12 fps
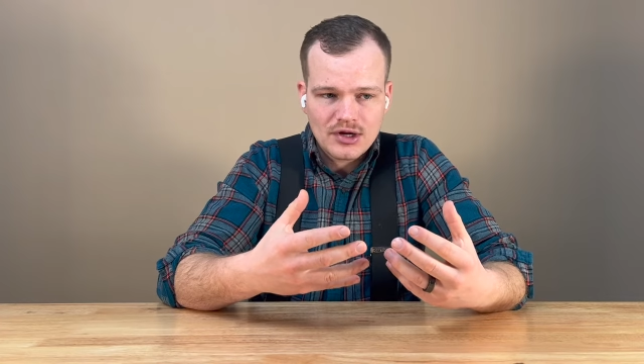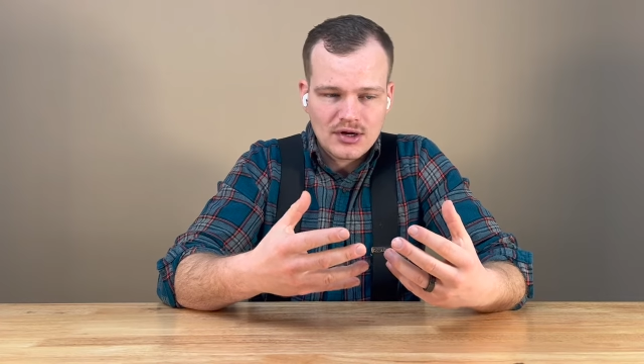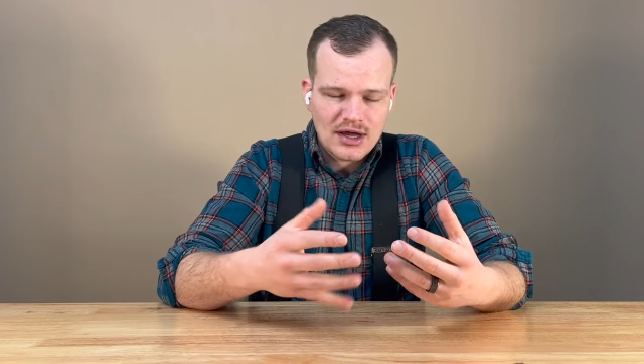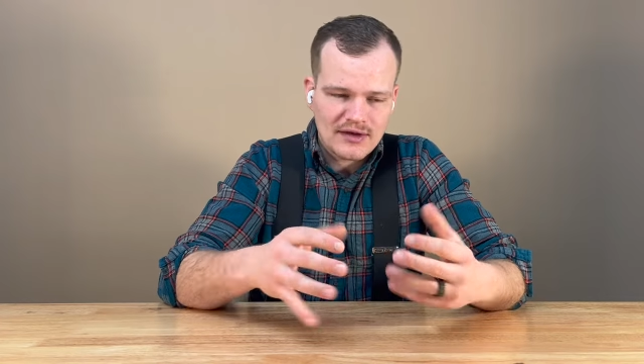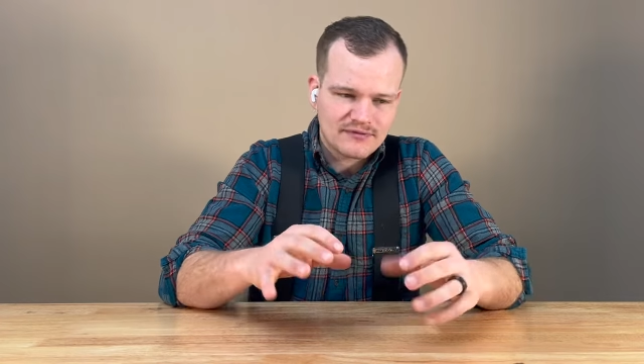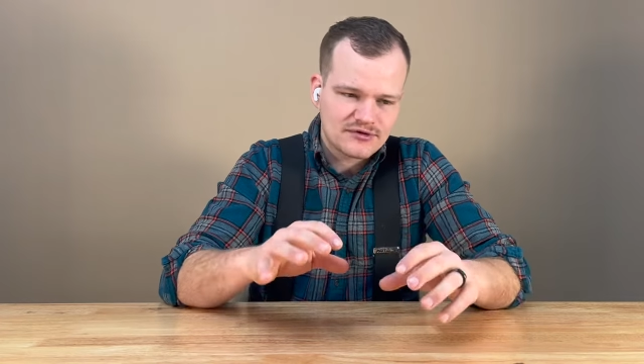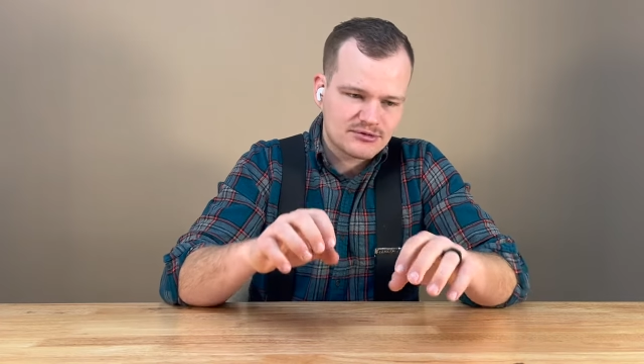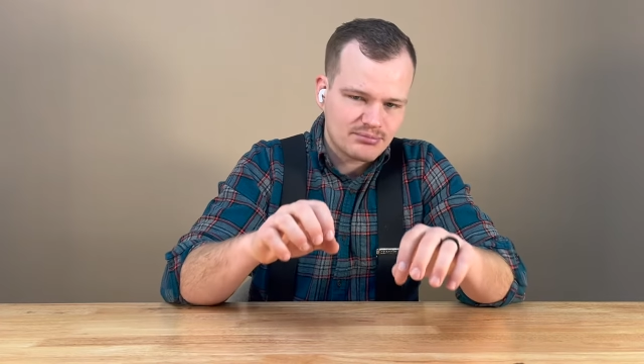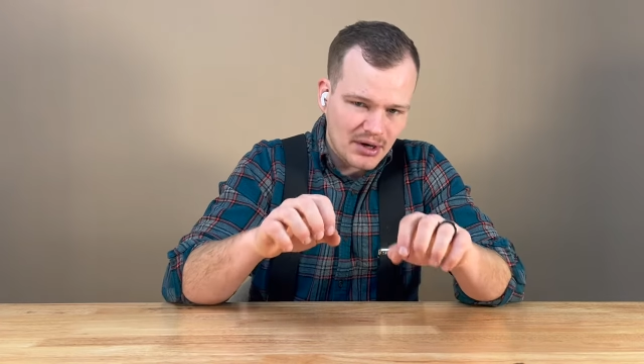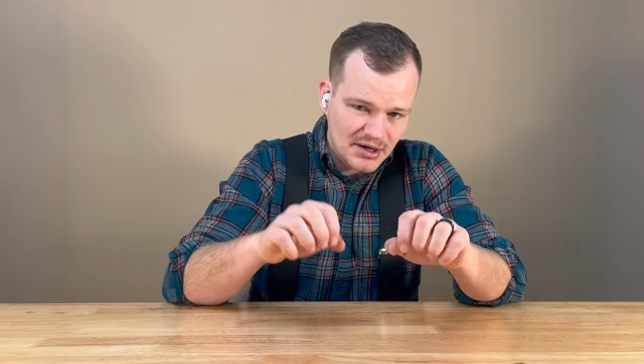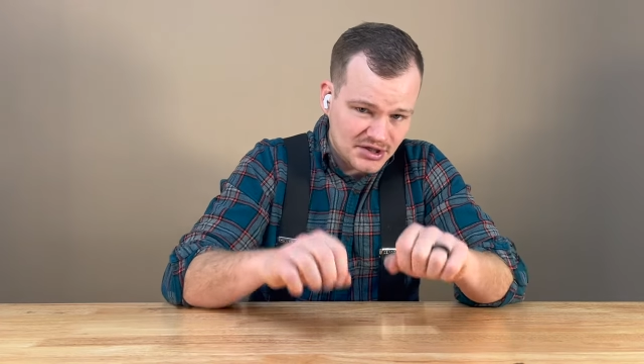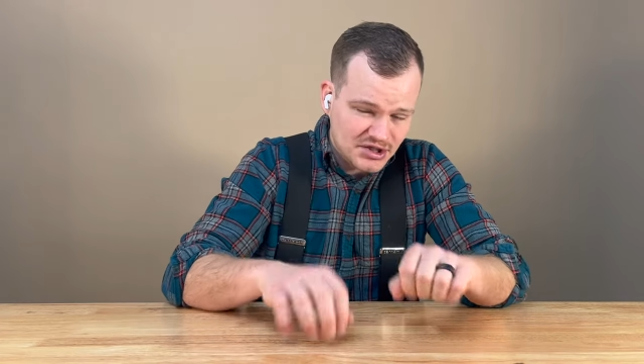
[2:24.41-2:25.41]
have
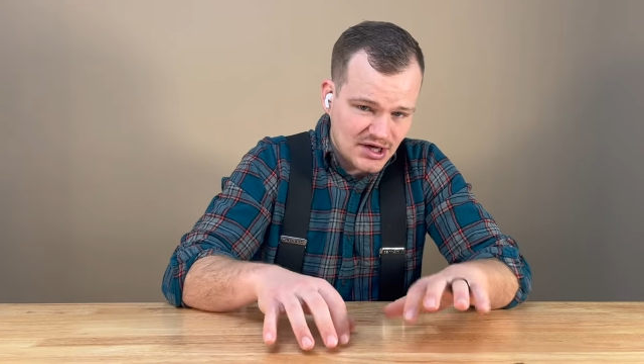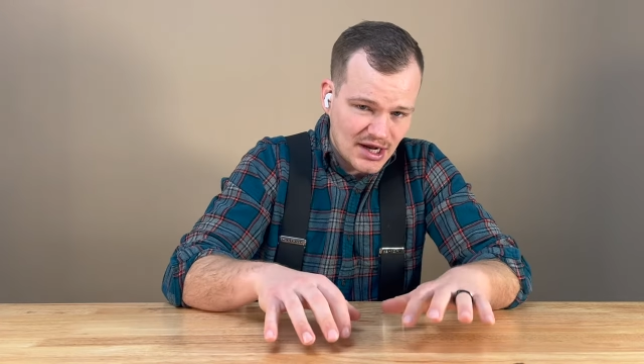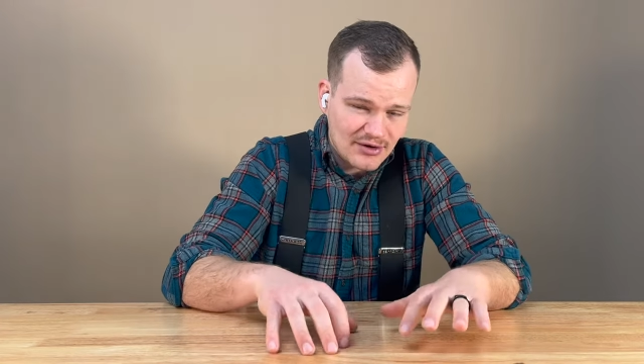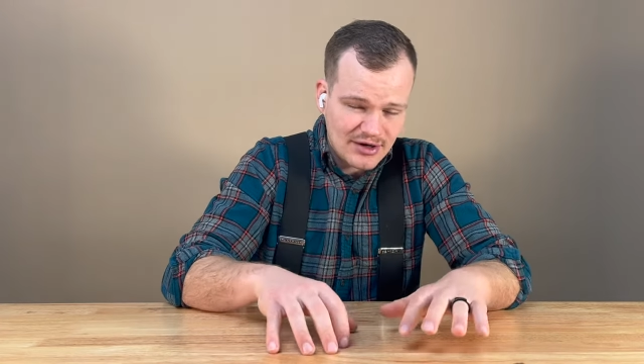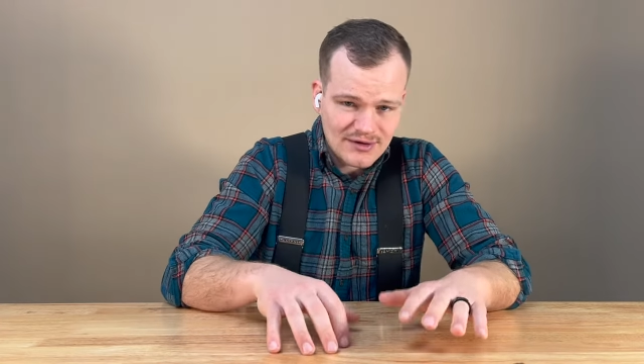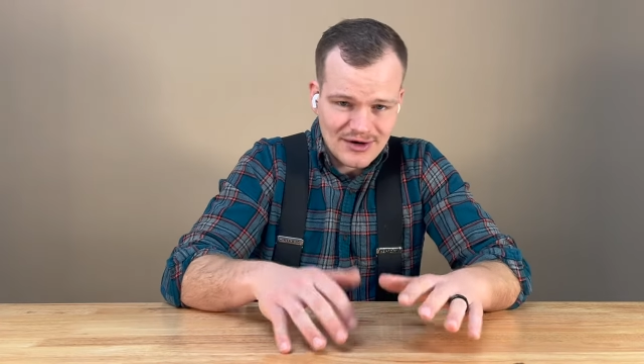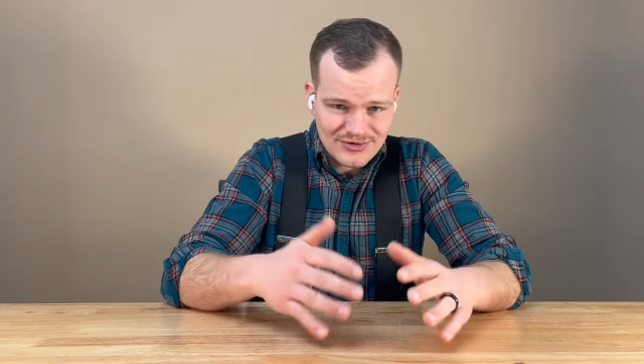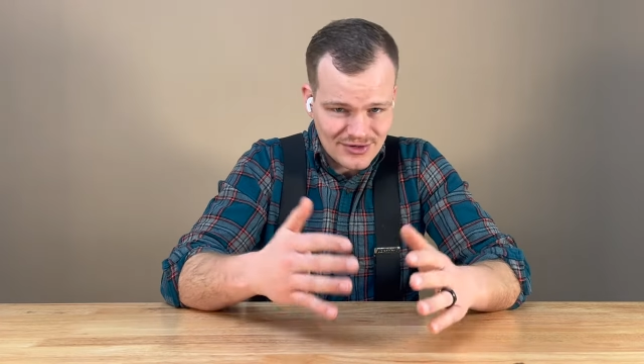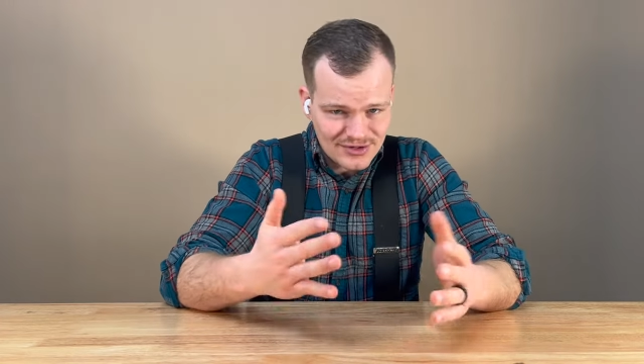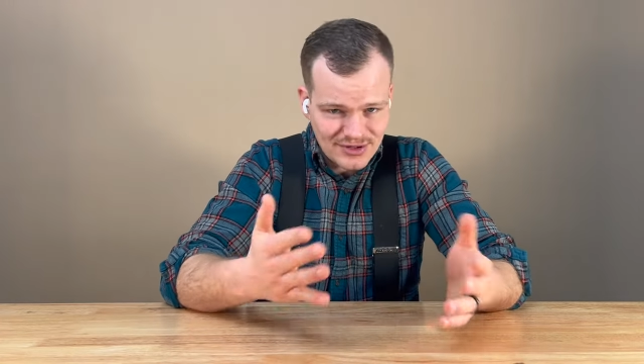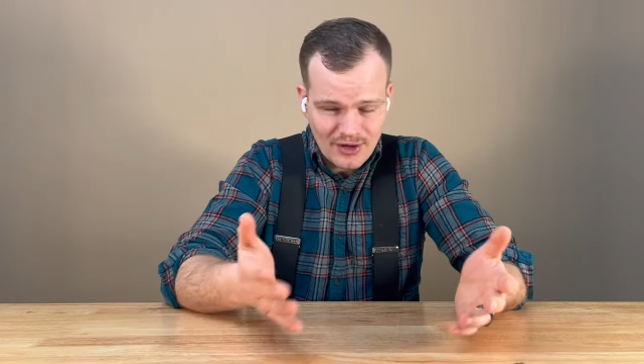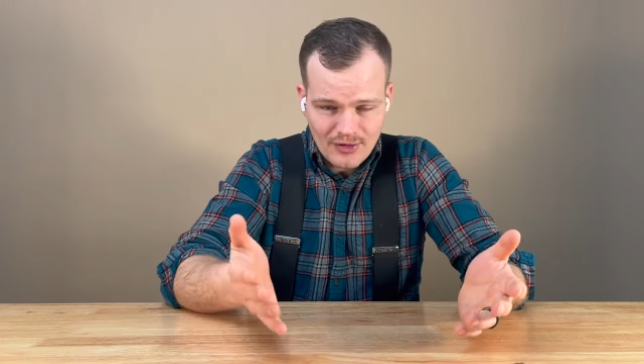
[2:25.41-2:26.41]
sponged down in there and they're
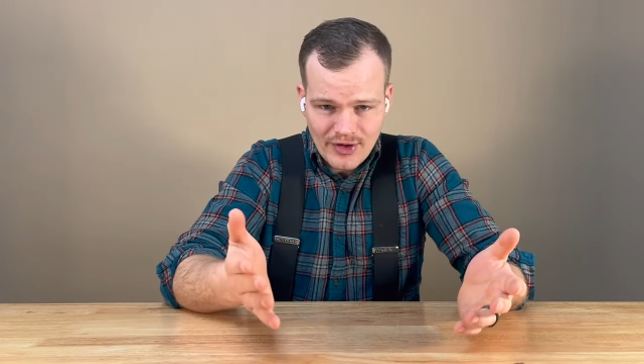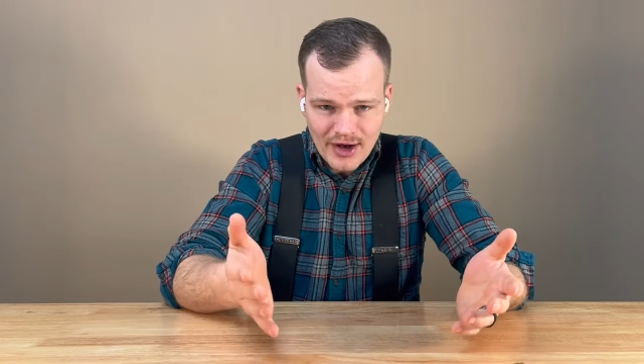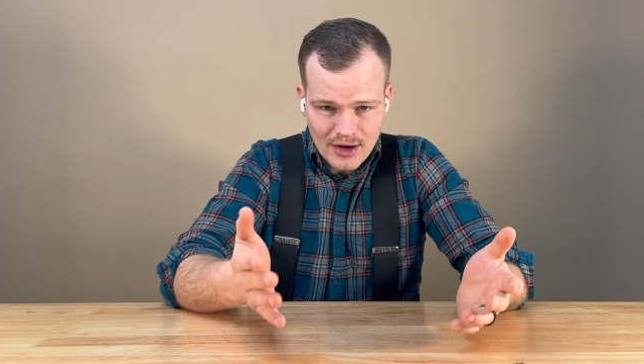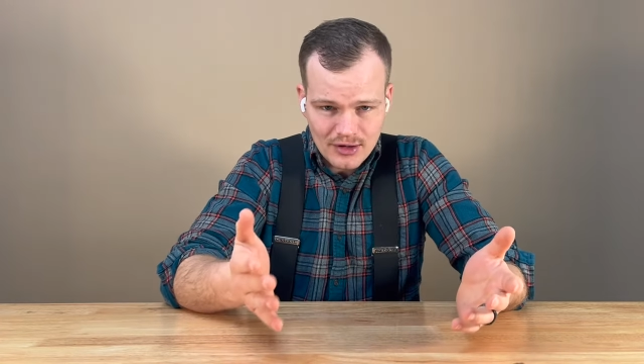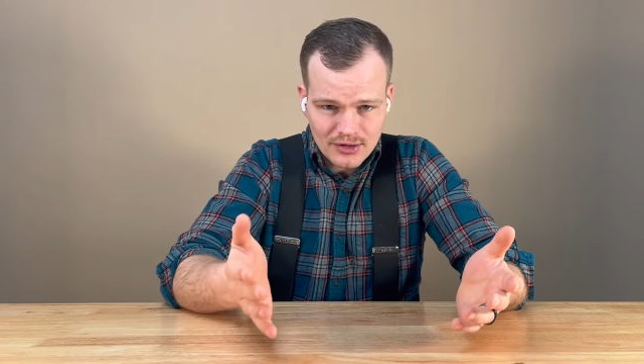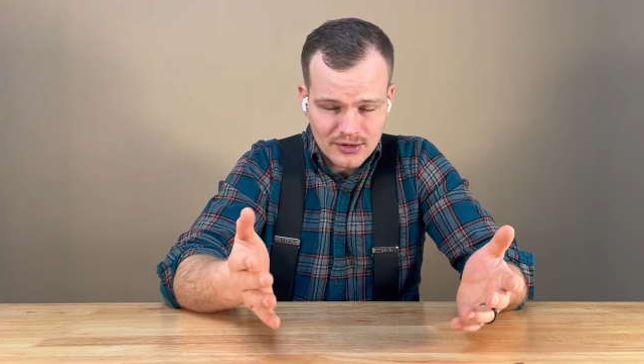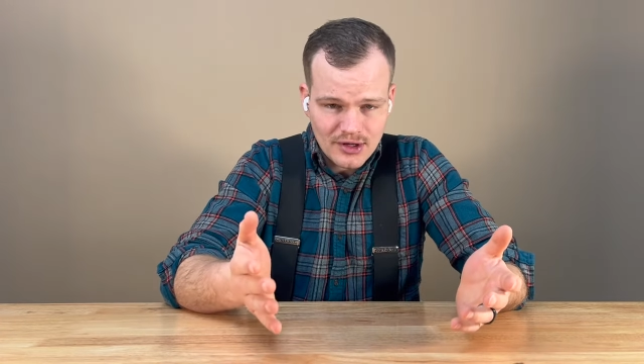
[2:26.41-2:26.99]
still there.